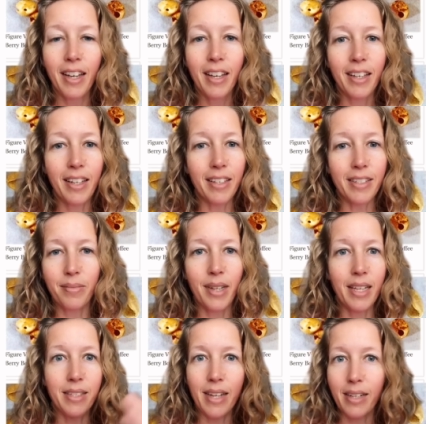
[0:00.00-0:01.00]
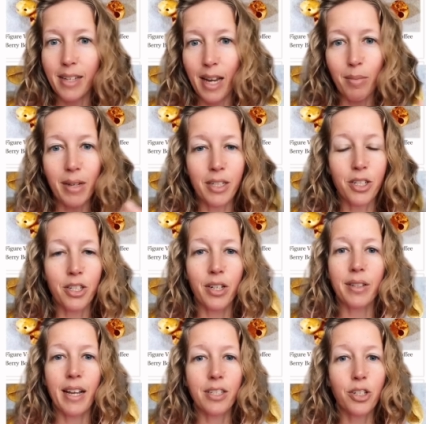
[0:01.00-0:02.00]
is insect damaged.
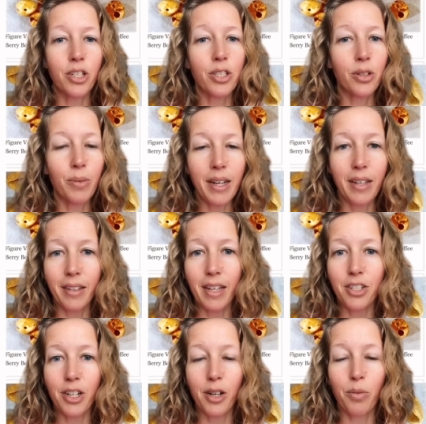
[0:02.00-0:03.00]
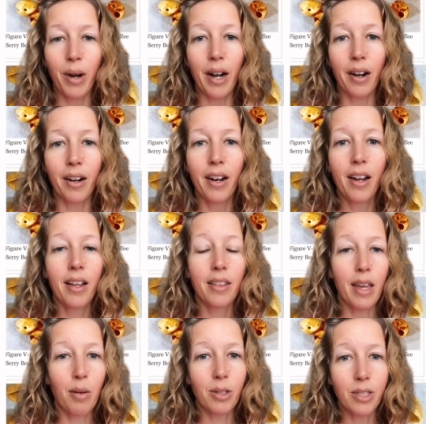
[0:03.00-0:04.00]
That's just the regulation where
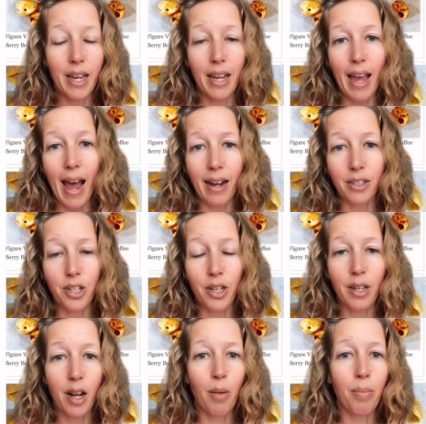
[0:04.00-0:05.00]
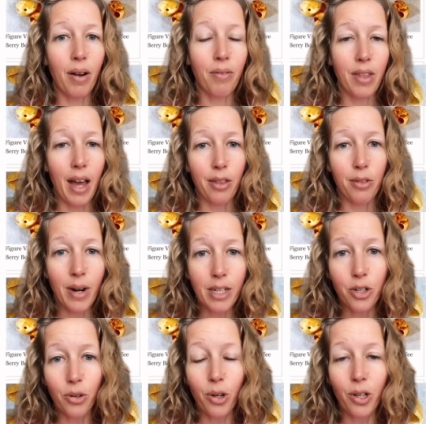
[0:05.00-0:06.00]
they will take action above that
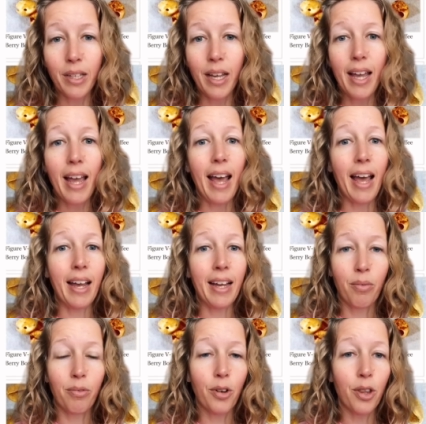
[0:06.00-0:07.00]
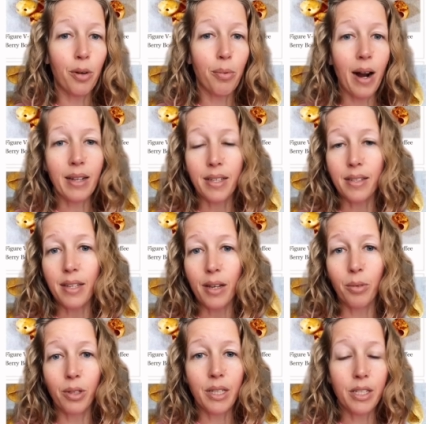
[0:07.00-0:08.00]
threshold and further processing
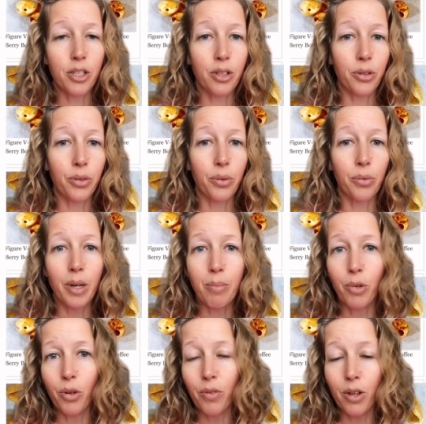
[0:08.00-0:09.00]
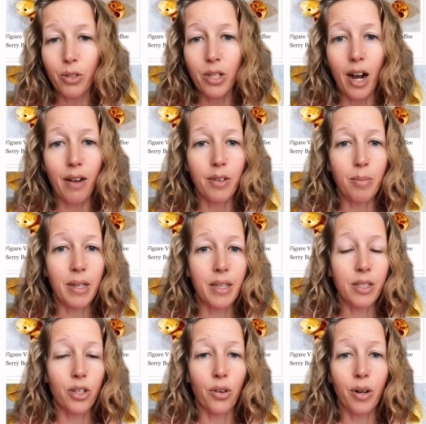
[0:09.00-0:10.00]
will need to remove those coffee
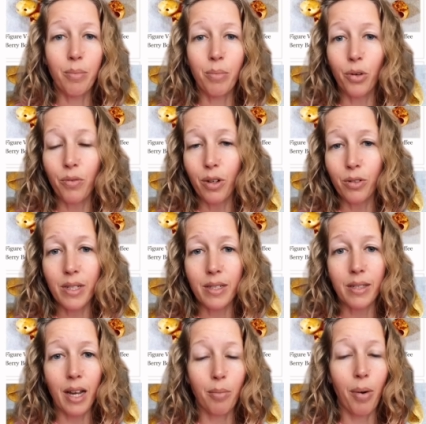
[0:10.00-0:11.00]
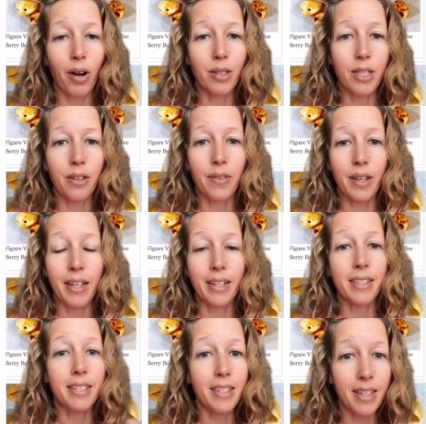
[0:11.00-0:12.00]
beans or remove those insect parts if it
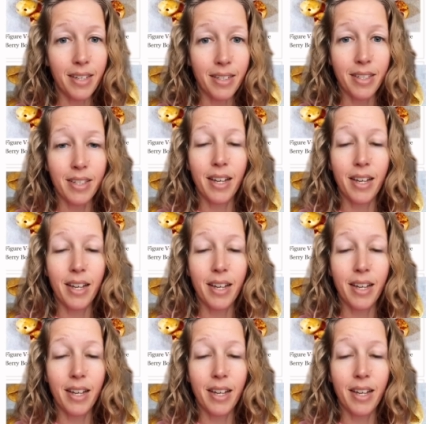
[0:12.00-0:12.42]
exceeds